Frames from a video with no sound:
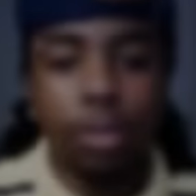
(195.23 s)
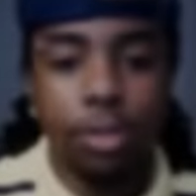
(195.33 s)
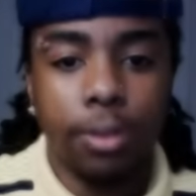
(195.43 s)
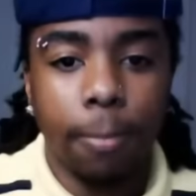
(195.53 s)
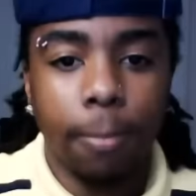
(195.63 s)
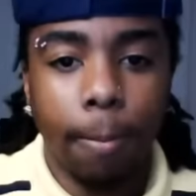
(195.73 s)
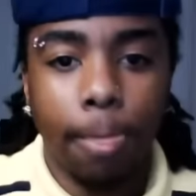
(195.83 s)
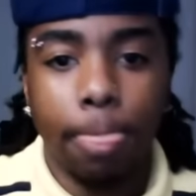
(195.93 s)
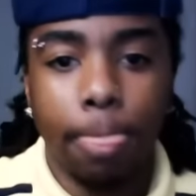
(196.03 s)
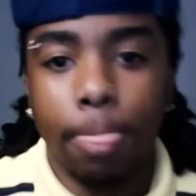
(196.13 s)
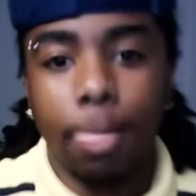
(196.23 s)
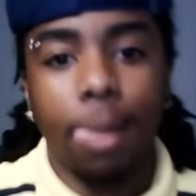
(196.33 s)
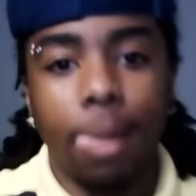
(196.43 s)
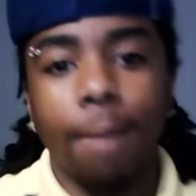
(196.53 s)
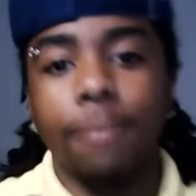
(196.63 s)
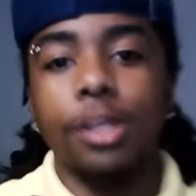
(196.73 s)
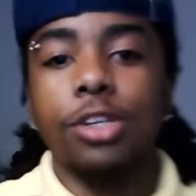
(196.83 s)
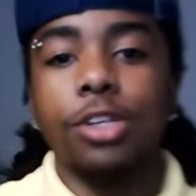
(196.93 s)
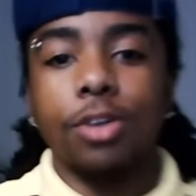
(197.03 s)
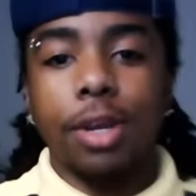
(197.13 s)
like,
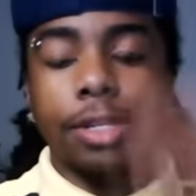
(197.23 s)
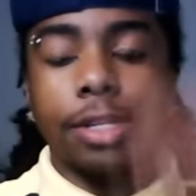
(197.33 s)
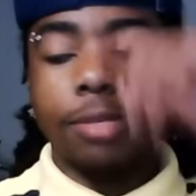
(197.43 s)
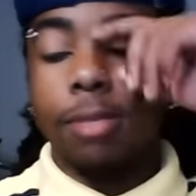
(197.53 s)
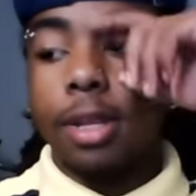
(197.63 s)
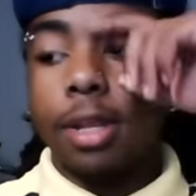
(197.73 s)
it's crazy to me.